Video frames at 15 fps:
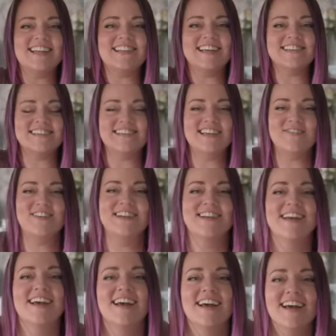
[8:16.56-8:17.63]
It doesn't
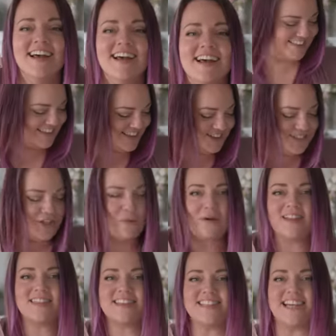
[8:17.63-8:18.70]
even you
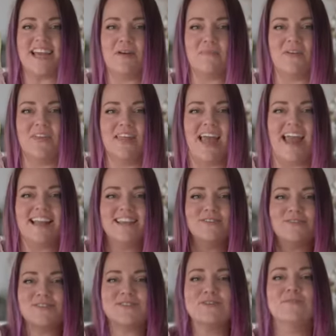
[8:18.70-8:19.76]
lowered the table and
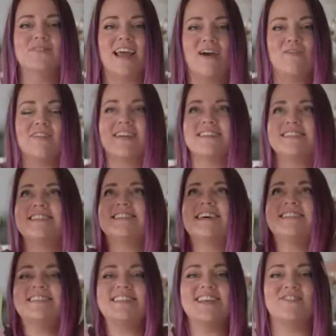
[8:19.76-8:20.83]
you zoomed out because it
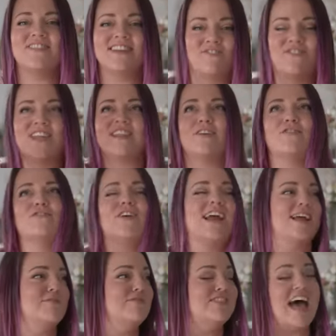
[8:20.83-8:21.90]
doesn't even fit the frame.